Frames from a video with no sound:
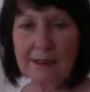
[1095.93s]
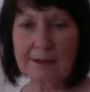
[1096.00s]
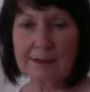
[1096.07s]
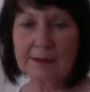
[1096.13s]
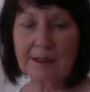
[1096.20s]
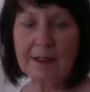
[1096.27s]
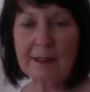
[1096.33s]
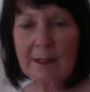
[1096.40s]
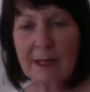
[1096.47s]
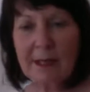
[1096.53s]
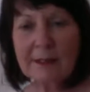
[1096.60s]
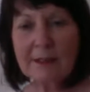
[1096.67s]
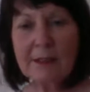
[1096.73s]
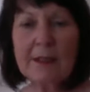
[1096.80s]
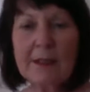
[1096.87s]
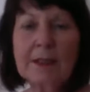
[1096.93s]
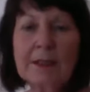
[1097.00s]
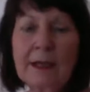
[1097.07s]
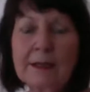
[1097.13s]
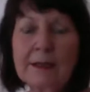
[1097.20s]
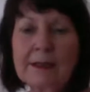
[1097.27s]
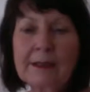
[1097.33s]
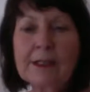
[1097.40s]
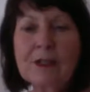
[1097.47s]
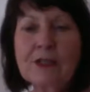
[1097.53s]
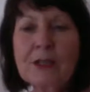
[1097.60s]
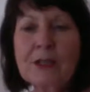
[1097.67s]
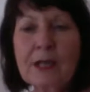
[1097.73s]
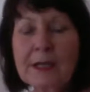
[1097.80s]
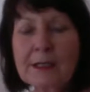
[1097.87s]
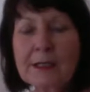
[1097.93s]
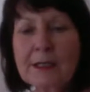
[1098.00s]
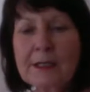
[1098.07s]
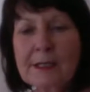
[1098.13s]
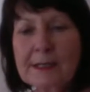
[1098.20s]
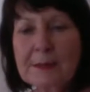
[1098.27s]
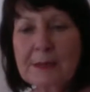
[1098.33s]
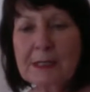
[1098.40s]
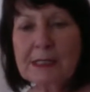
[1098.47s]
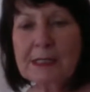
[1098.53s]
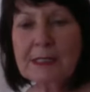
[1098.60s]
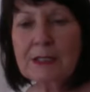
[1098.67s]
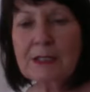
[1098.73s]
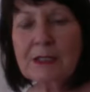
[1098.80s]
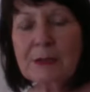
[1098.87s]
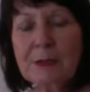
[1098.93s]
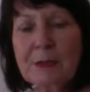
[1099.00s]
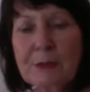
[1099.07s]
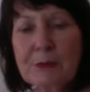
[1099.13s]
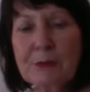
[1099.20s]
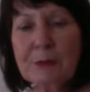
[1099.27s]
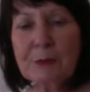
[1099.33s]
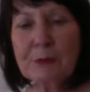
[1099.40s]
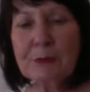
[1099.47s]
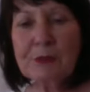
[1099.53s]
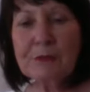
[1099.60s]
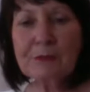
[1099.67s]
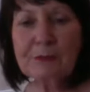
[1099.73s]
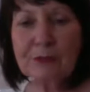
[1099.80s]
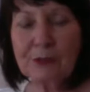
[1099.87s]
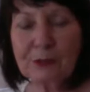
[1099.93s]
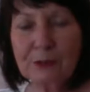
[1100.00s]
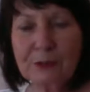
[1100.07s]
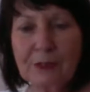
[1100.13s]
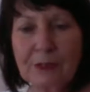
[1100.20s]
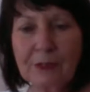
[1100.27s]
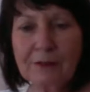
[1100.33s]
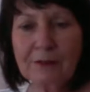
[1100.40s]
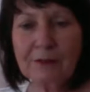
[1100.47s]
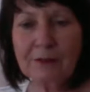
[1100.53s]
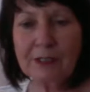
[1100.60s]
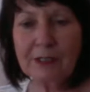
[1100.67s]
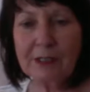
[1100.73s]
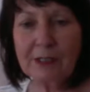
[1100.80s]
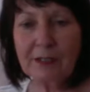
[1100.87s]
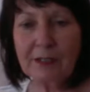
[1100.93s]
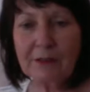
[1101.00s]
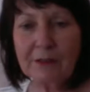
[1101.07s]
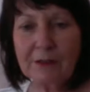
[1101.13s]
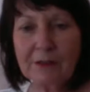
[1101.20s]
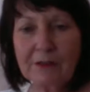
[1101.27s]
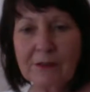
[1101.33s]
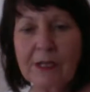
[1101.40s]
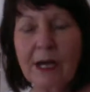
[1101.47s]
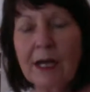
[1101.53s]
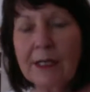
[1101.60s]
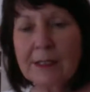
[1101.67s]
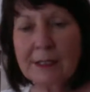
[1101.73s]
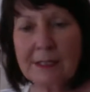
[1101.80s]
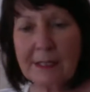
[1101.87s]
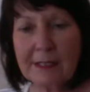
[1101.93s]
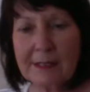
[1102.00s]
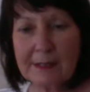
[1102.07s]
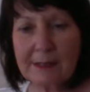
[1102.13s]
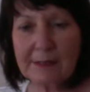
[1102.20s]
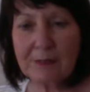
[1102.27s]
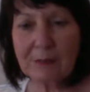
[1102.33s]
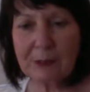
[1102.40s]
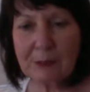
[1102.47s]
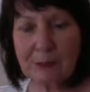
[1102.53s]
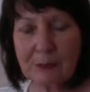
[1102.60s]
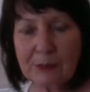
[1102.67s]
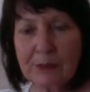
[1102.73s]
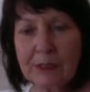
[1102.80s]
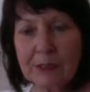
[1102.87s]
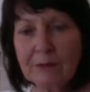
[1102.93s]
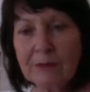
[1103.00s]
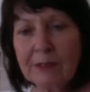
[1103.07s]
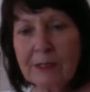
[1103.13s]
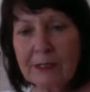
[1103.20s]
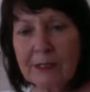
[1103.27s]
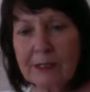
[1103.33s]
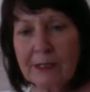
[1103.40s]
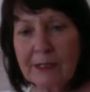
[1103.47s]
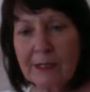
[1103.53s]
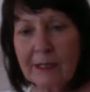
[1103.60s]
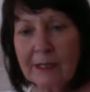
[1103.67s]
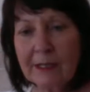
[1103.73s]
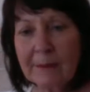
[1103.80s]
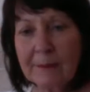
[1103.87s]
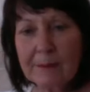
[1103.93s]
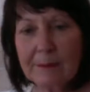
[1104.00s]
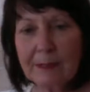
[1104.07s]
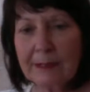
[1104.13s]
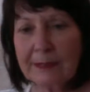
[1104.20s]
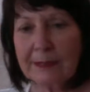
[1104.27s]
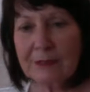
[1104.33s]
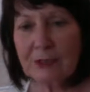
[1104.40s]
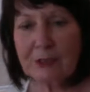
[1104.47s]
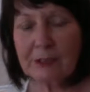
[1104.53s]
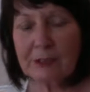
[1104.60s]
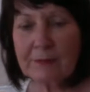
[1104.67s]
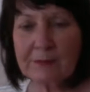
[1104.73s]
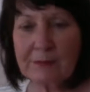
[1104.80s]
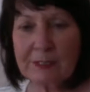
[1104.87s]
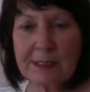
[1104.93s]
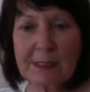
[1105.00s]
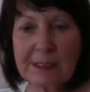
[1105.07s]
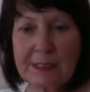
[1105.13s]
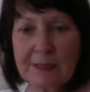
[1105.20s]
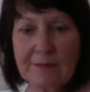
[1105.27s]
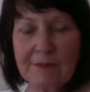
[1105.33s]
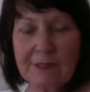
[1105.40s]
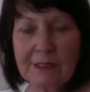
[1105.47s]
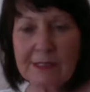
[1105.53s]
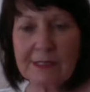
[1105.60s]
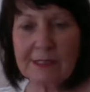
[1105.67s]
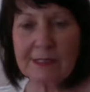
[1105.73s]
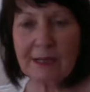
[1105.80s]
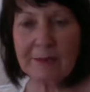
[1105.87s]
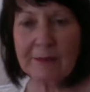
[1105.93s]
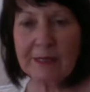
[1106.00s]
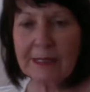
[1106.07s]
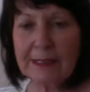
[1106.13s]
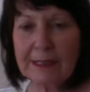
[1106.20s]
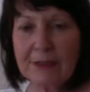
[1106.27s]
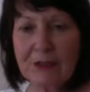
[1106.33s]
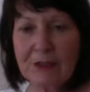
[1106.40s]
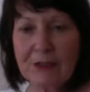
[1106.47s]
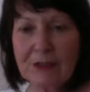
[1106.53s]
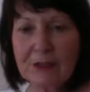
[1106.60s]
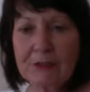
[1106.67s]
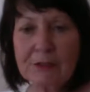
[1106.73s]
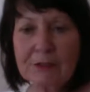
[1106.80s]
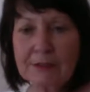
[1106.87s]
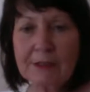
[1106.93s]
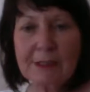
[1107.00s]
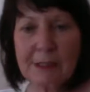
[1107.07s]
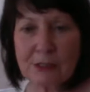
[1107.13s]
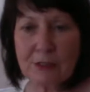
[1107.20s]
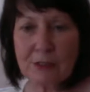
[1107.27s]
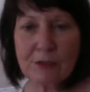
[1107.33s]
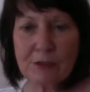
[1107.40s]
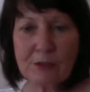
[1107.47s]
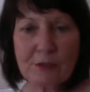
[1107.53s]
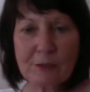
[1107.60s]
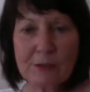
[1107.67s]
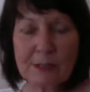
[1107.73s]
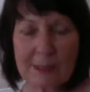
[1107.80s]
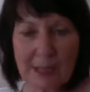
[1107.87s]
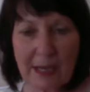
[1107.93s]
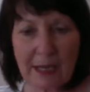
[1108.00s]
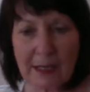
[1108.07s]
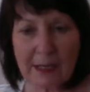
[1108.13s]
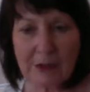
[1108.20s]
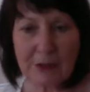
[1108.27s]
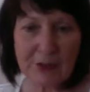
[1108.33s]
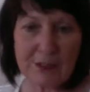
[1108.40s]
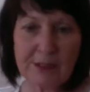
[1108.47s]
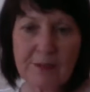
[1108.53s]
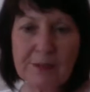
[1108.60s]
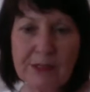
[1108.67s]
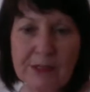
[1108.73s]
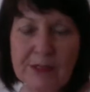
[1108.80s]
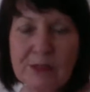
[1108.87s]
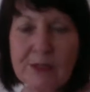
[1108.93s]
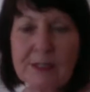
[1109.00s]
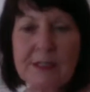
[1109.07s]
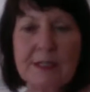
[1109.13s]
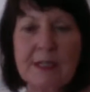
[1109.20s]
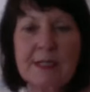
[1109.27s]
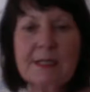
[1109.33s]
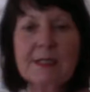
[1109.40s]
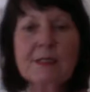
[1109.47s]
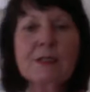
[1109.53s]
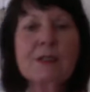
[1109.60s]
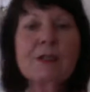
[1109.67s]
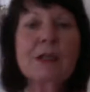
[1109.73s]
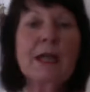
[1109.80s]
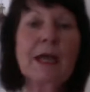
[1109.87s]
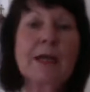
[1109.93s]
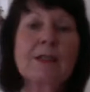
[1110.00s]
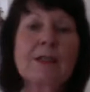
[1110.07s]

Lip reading: I think she kind of slipped into the point of view of the other nuns at one point. She could easily fix that by she listened to them say or something, so it stays in her head